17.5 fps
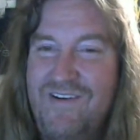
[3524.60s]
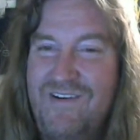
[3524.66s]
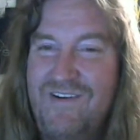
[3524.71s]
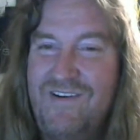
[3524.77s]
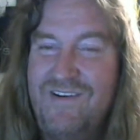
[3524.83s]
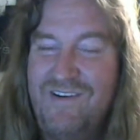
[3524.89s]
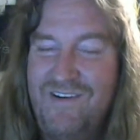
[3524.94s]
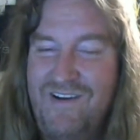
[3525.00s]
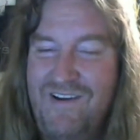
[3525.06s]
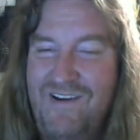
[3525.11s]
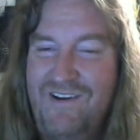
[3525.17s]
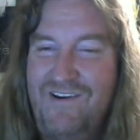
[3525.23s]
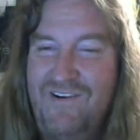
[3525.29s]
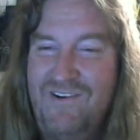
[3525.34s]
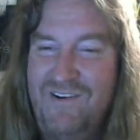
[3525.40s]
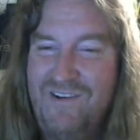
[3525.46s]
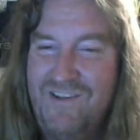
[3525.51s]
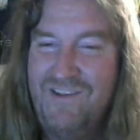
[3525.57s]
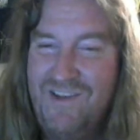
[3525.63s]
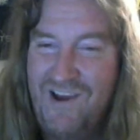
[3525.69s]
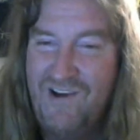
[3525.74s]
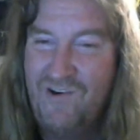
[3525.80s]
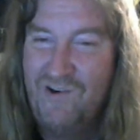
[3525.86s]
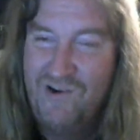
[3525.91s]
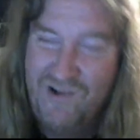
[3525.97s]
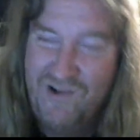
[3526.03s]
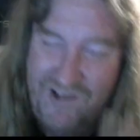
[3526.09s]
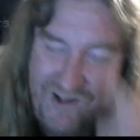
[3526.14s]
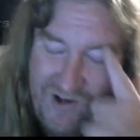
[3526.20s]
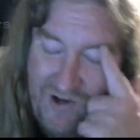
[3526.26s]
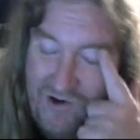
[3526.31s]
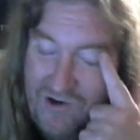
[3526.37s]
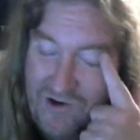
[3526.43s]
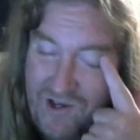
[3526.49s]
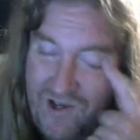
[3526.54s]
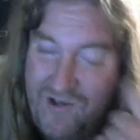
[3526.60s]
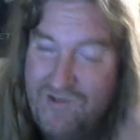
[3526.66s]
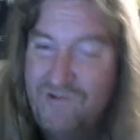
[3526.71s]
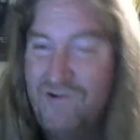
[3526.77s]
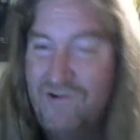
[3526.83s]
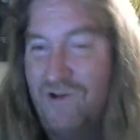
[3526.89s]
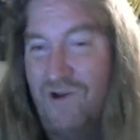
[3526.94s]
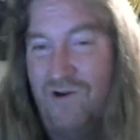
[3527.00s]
and you're countering. Okay, go.